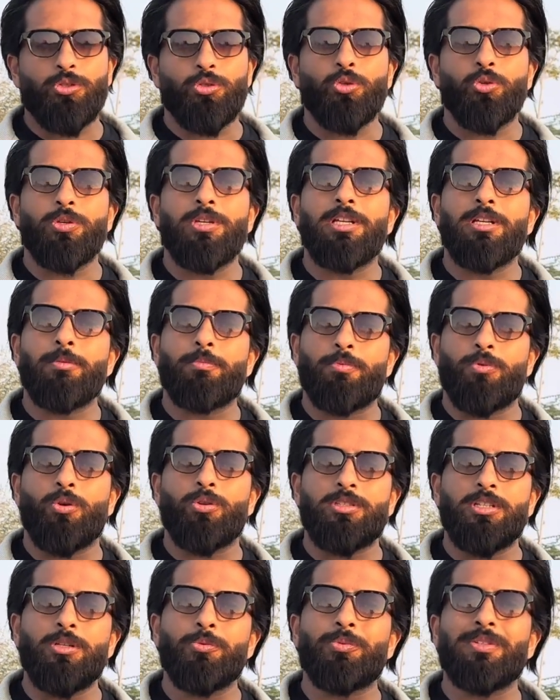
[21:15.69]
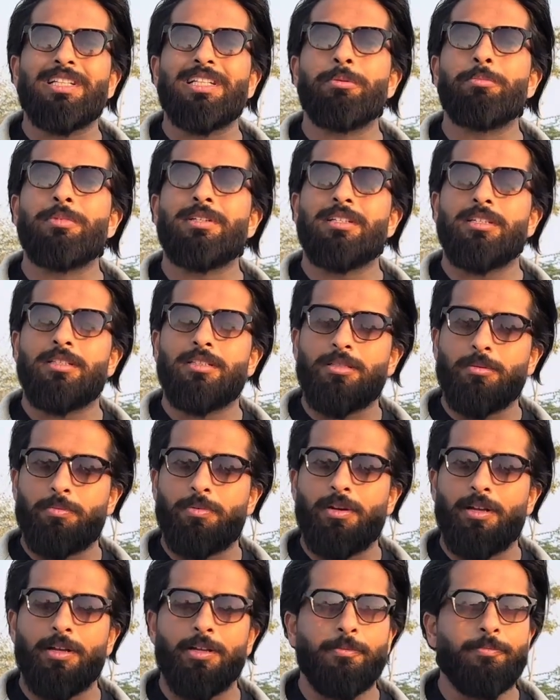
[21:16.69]
So you need a project with limited
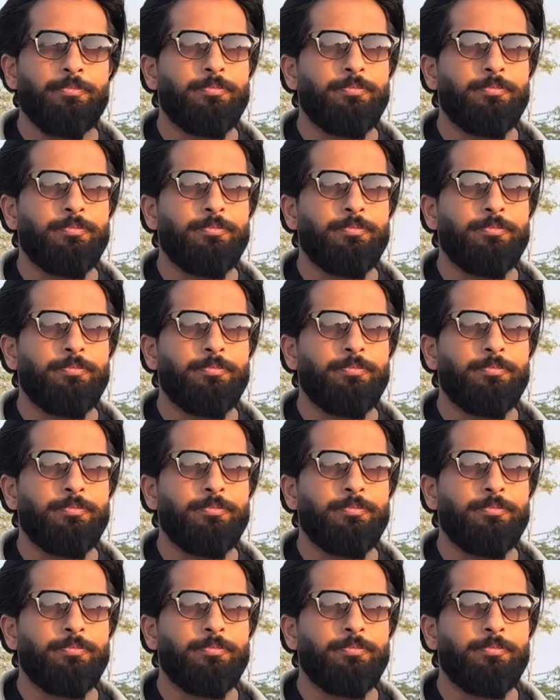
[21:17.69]
supply